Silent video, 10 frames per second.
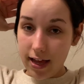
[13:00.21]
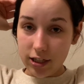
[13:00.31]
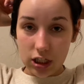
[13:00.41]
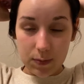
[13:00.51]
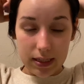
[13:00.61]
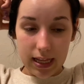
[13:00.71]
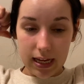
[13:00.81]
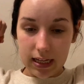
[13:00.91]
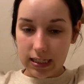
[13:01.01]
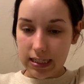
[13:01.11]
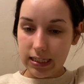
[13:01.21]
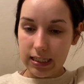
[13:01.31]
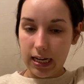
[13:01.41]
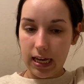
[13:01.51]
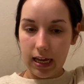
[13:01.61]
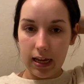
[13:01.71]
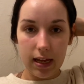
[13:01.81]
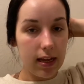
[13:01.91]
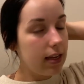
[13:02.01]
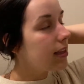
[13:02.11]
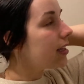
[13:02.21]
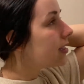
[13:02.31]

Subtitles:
It's just been like sitting in like